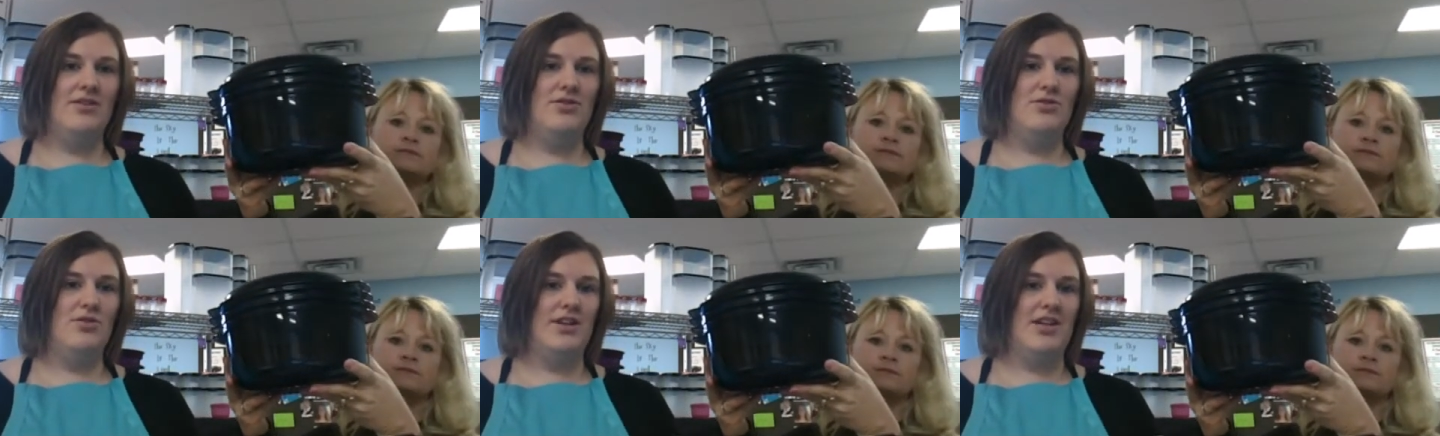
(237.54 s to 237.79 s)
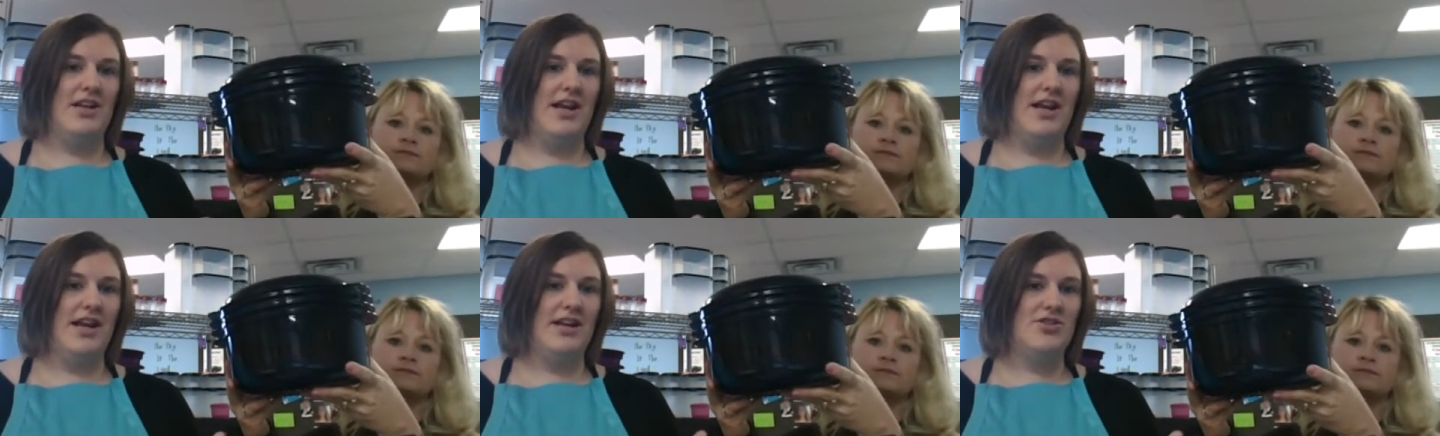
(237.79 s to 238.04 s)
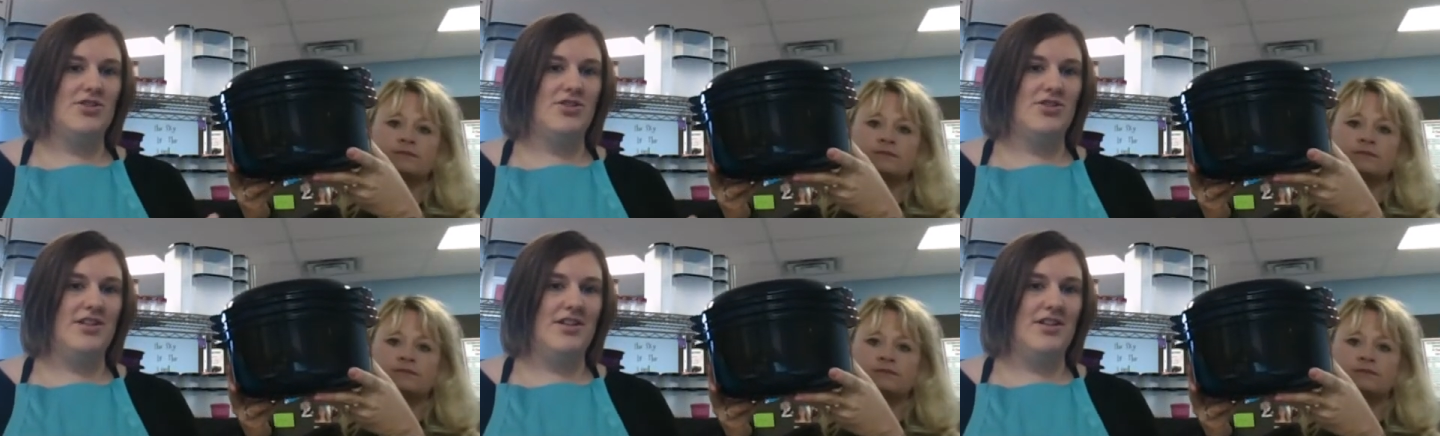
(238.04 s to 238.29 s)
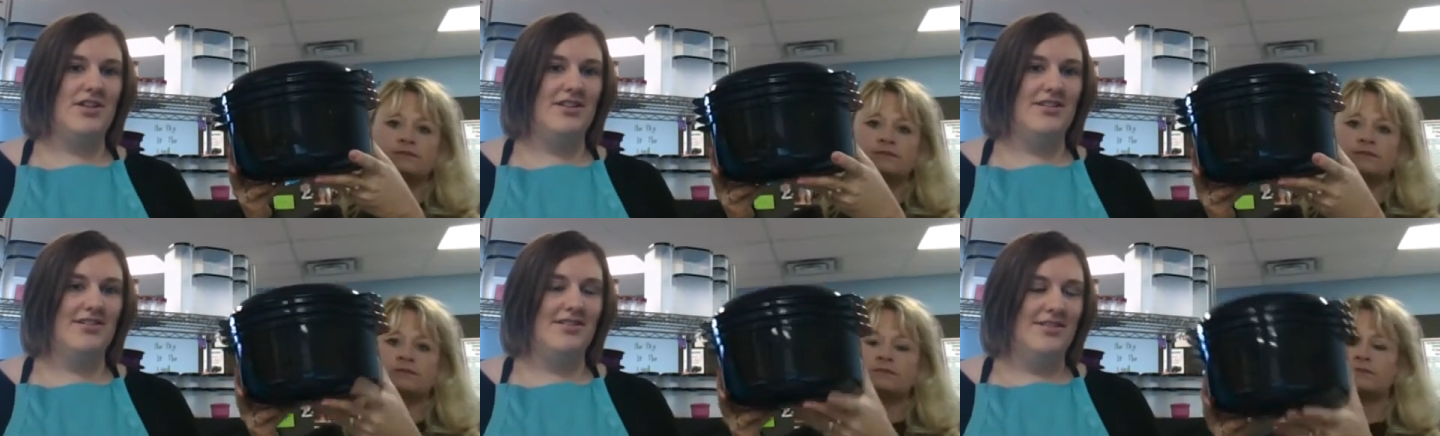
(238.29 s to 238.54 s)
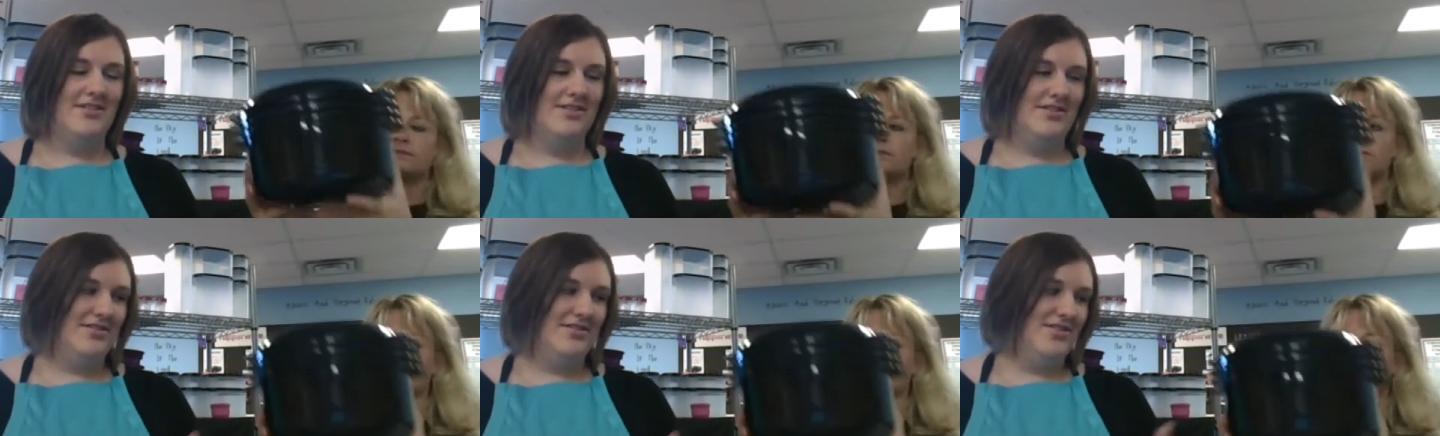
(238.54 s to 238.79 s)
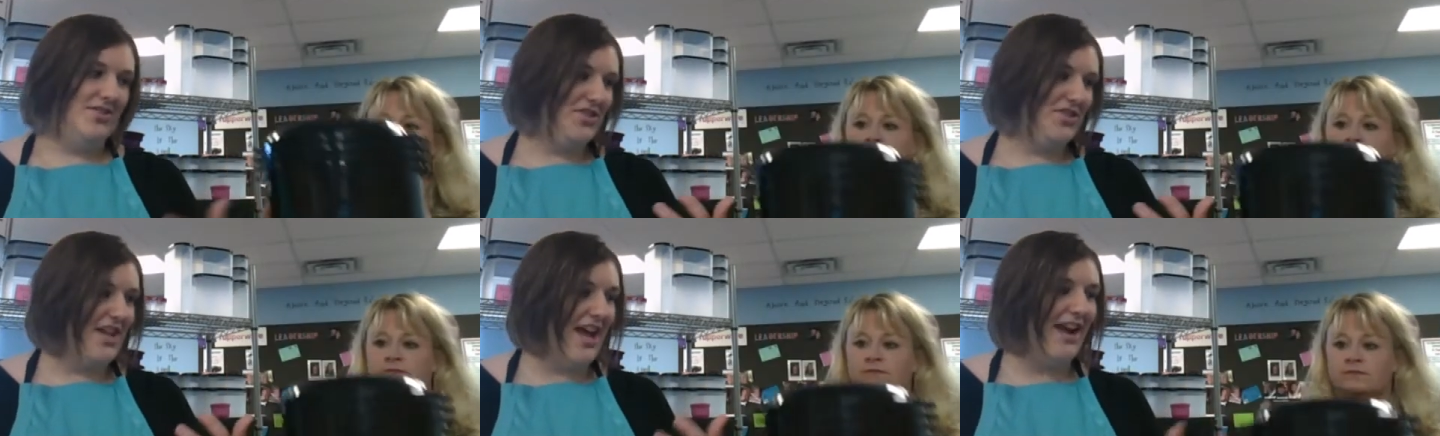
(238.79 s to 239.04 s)
Speaker 1: you can actually
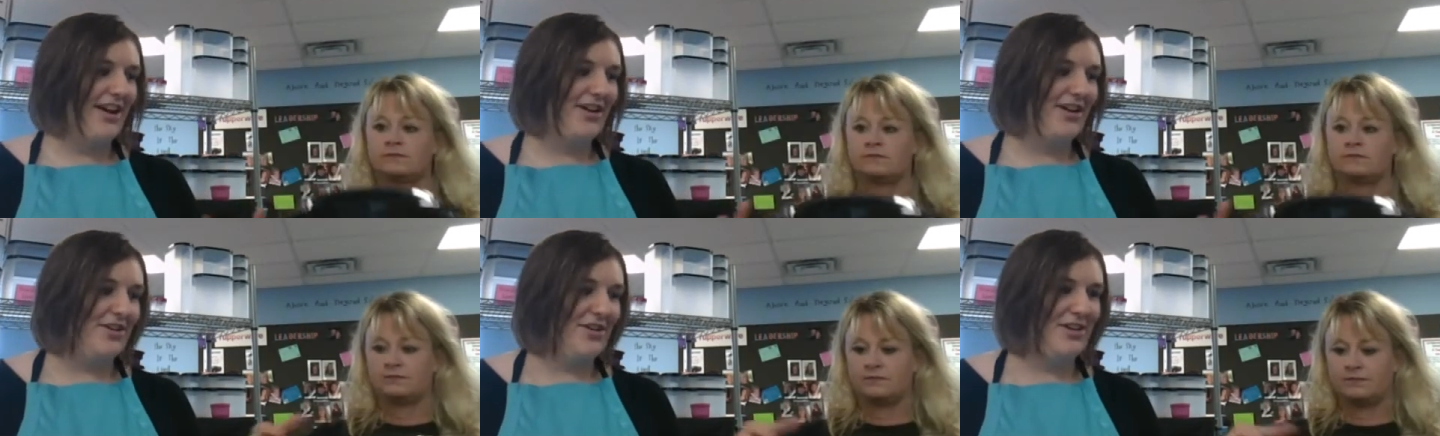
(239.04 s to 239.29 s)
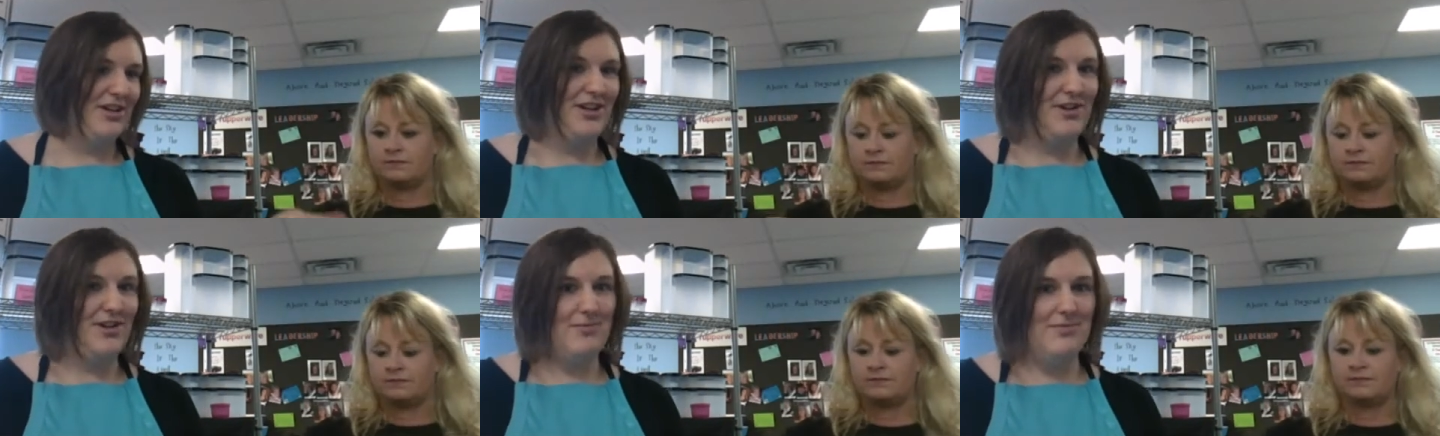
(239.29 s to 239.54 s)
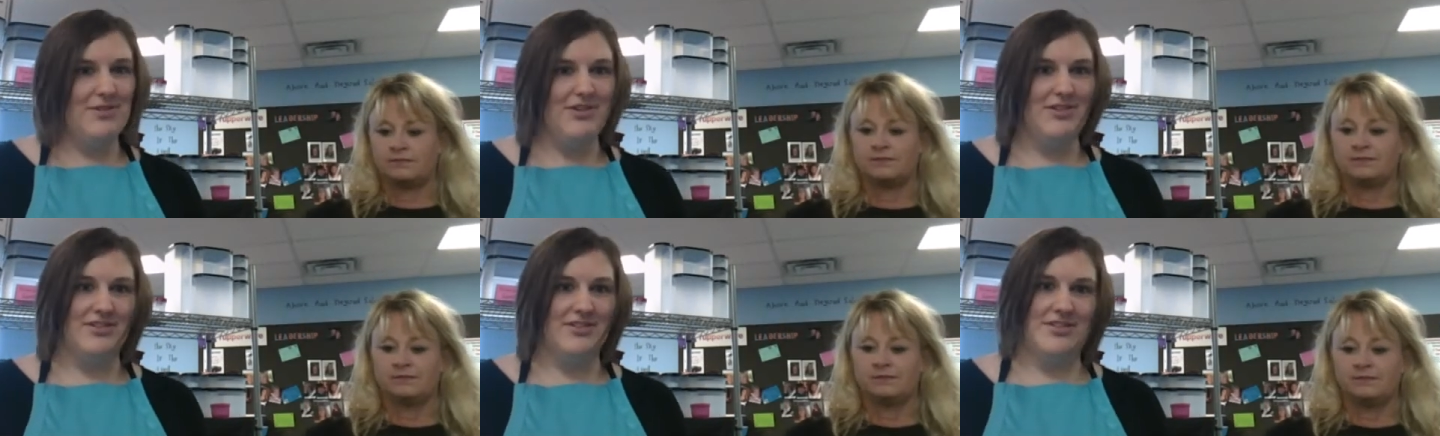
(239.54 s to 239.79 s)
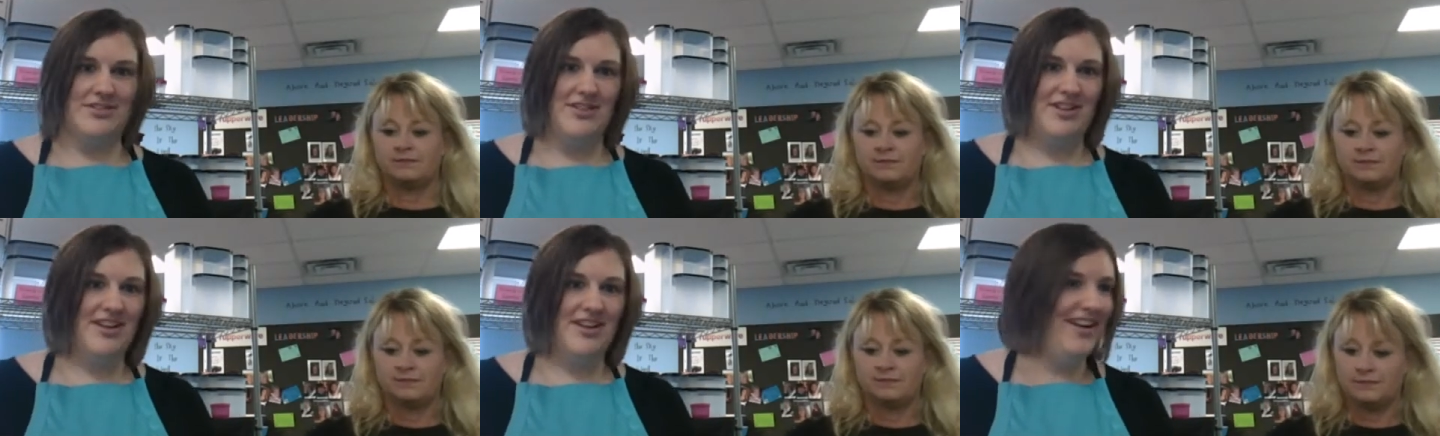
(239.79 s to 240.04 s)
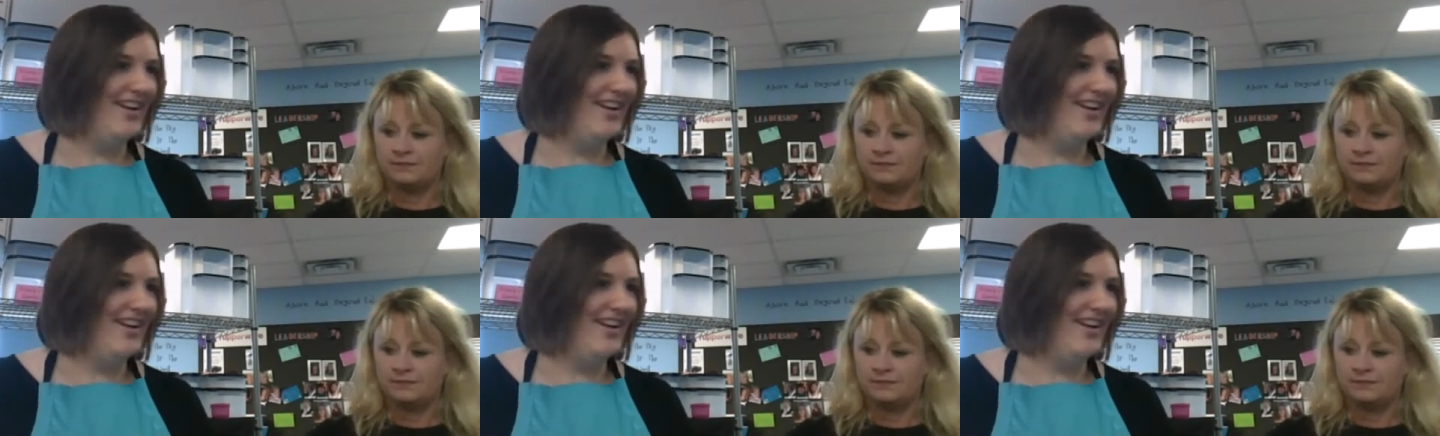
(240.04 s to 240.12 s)
stack cook your meals.